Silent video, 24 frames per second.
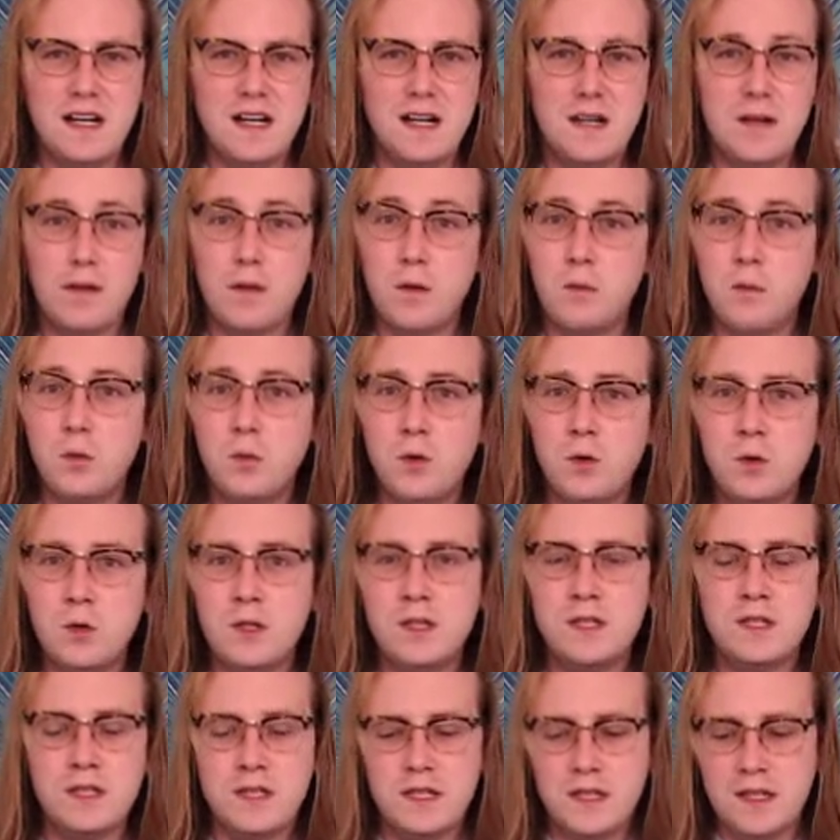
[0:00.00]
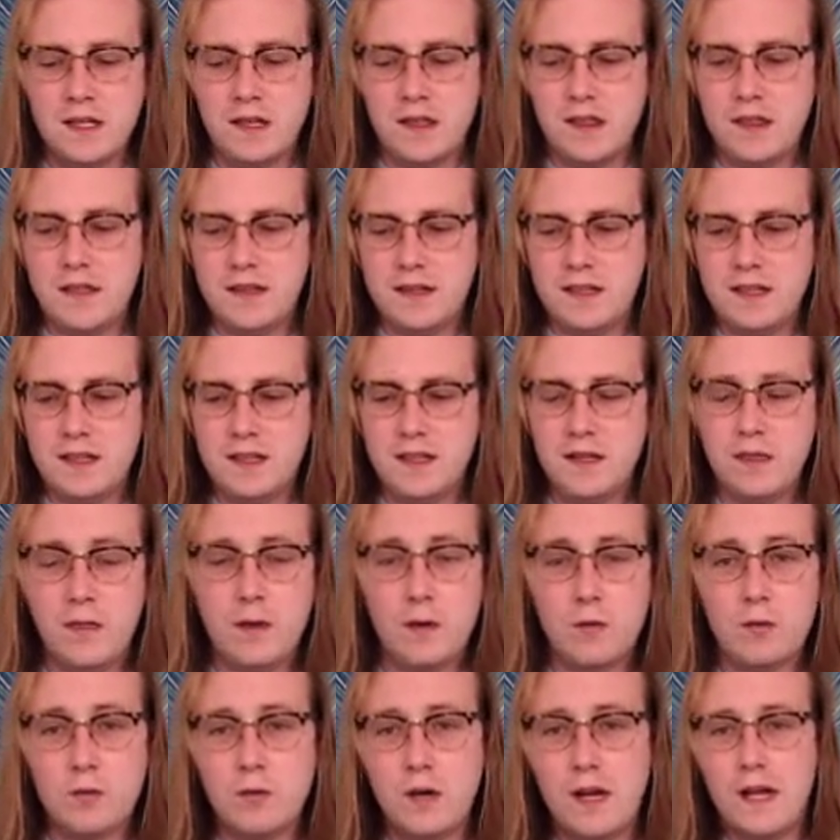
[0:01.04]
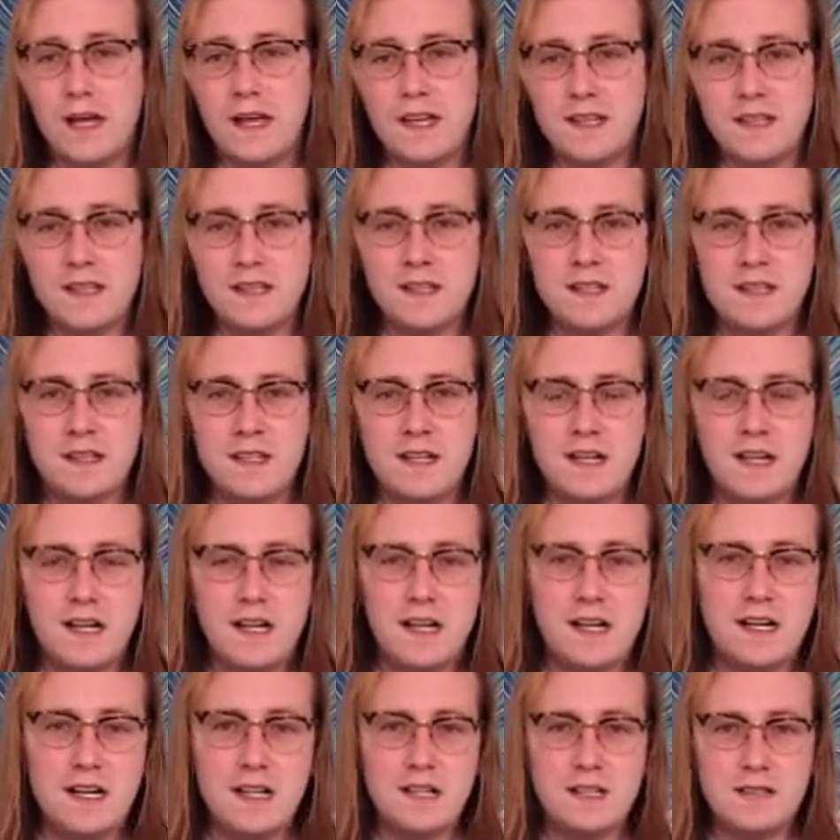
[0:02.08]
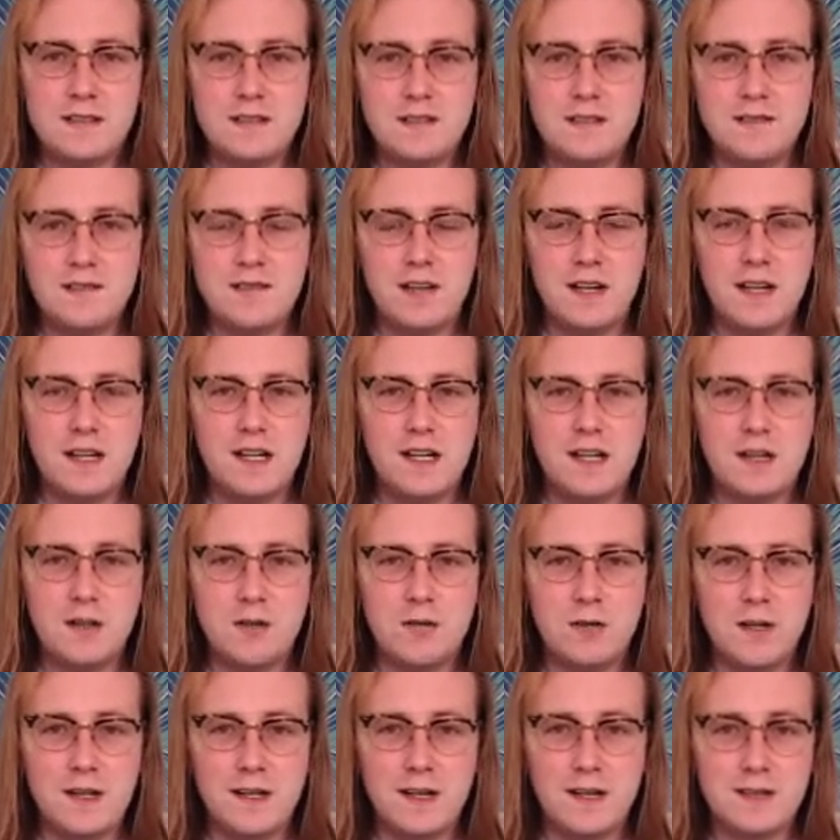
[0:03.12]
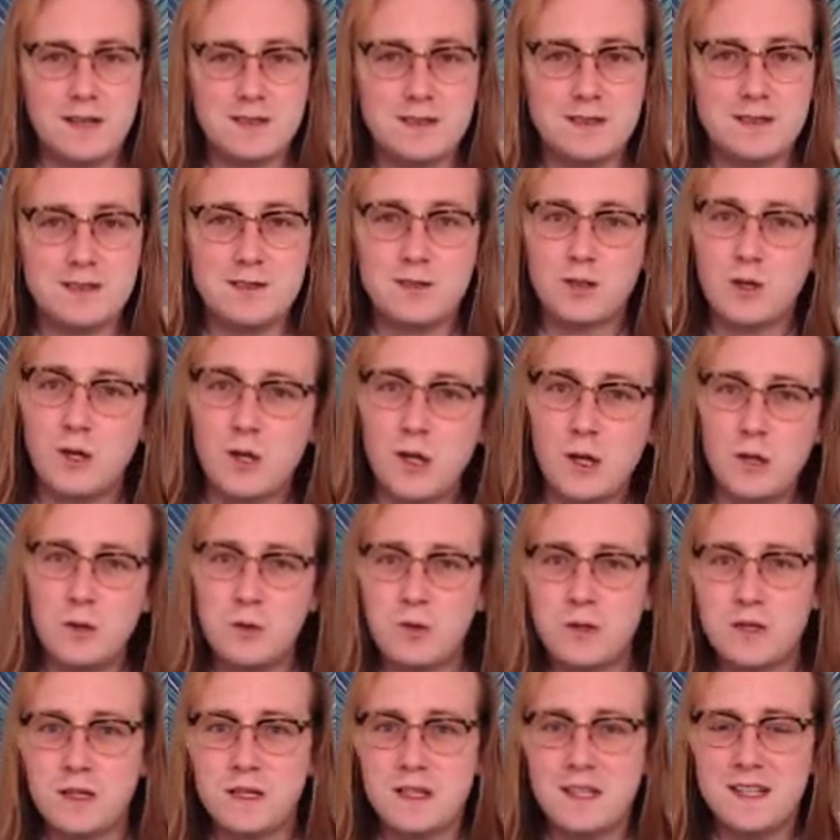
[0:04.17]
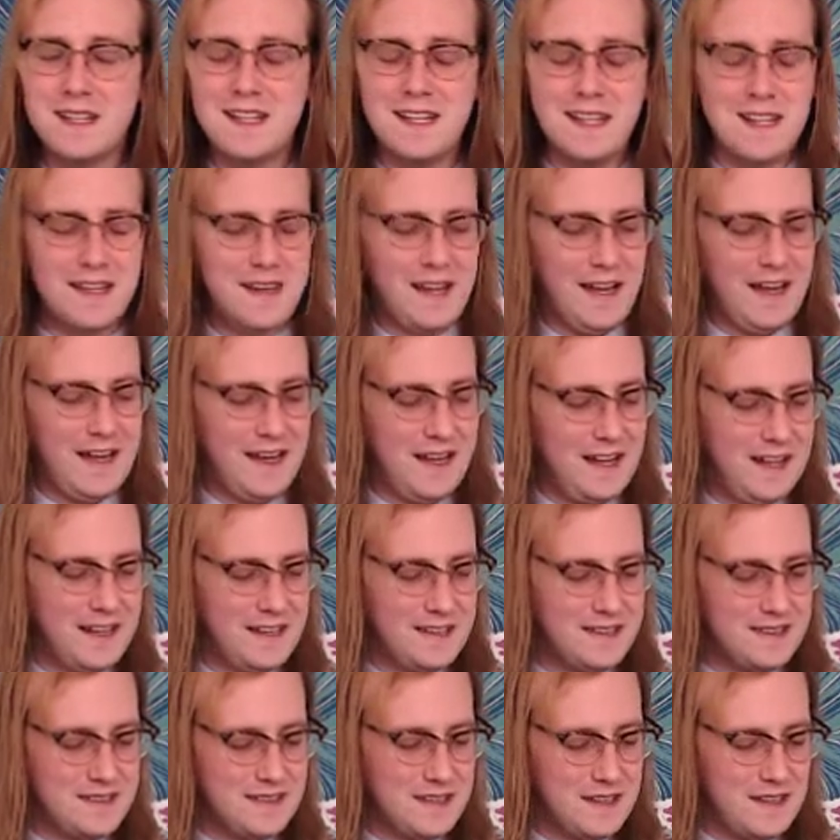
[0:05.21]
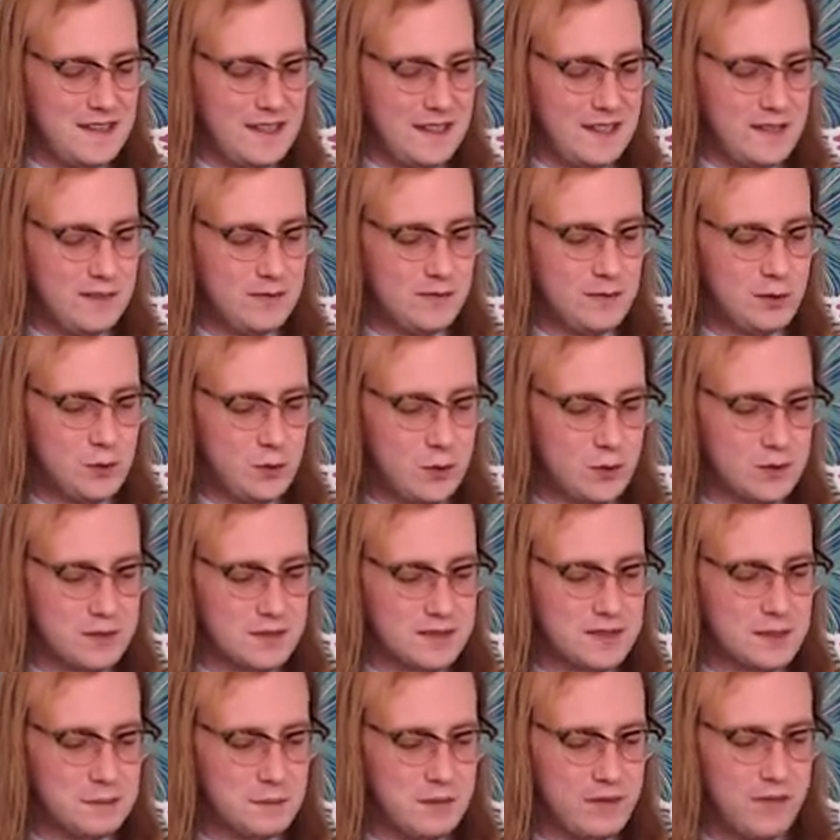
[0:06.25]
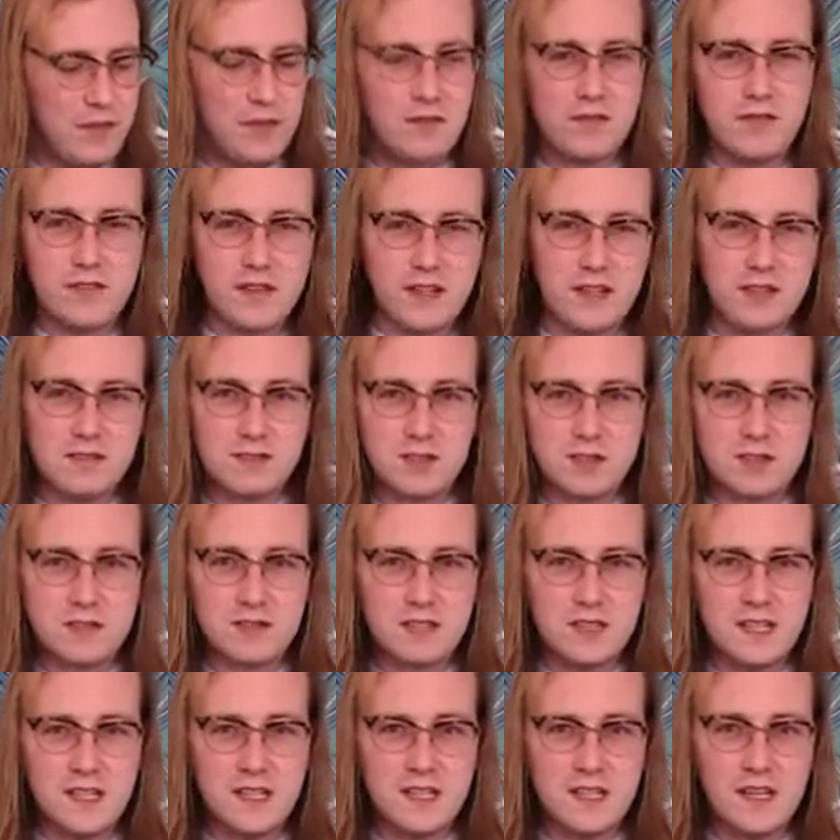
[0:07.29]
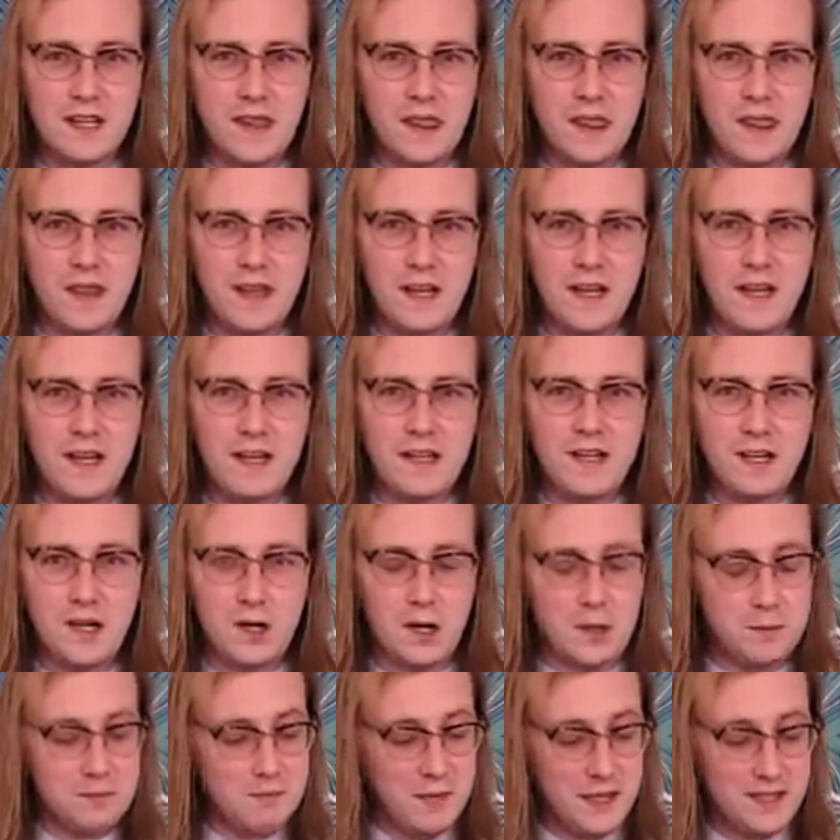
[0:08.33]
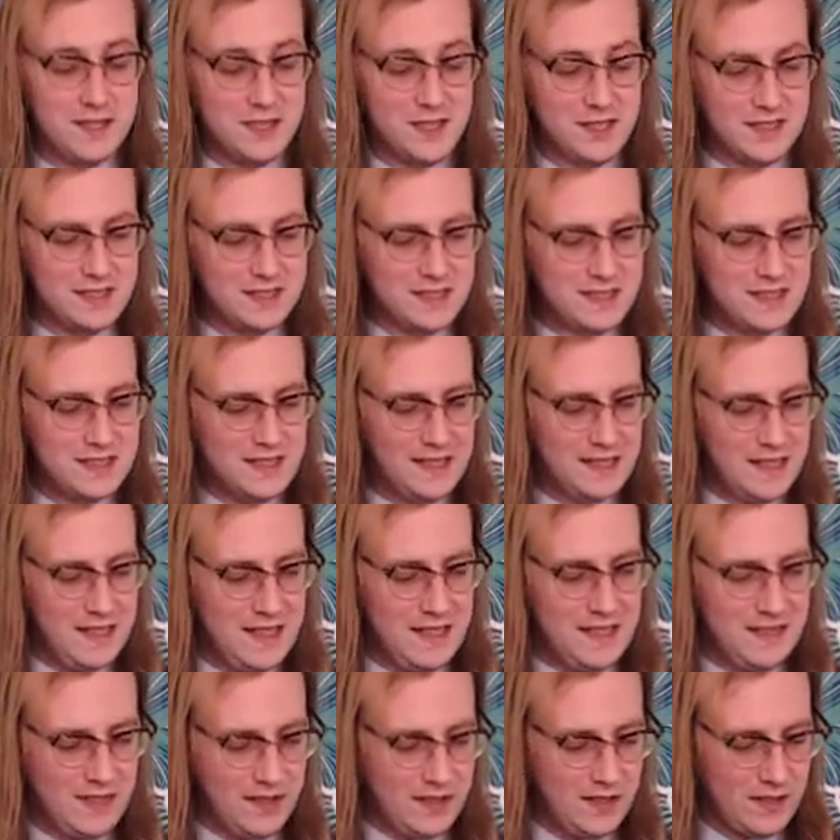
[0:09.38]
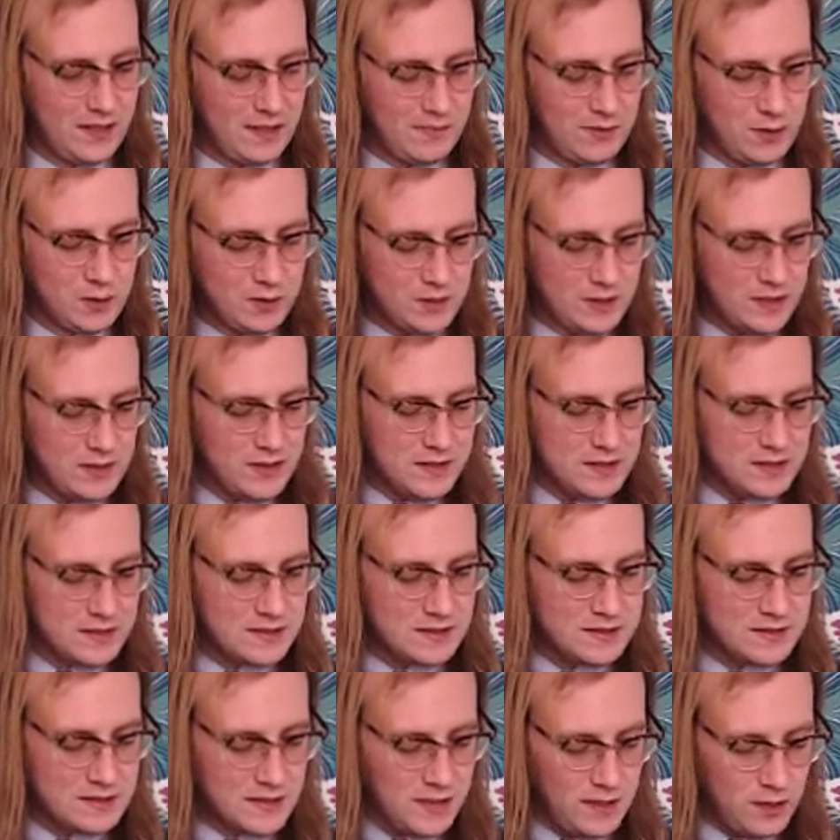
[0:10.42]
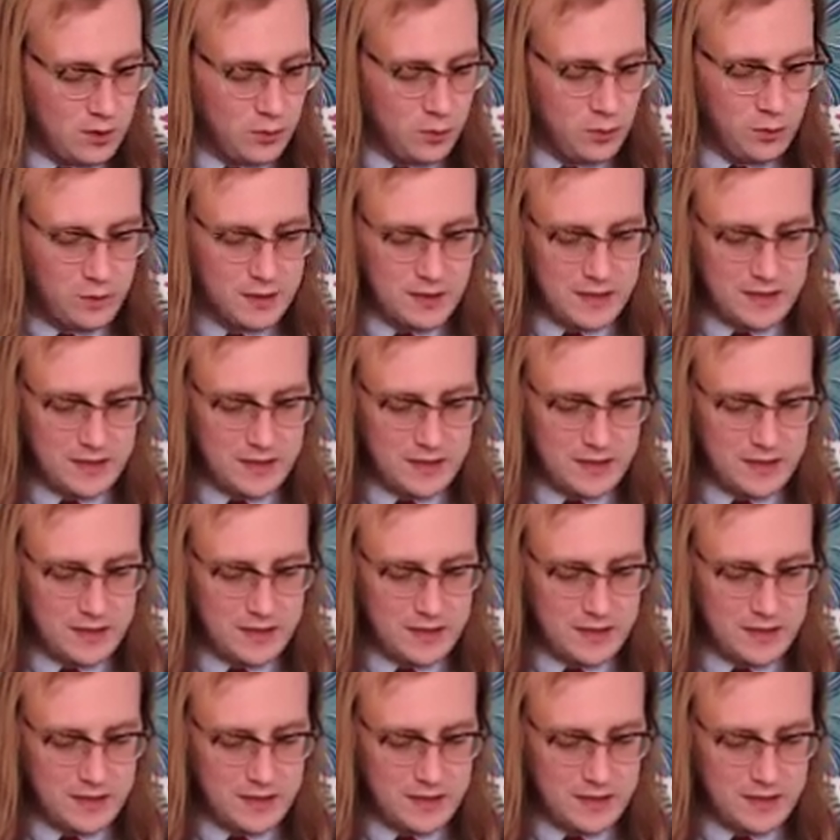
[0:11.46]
the wood, the red of Rhaenyra's cloak, and of course some of the flavors that are mentioned in the novel. So,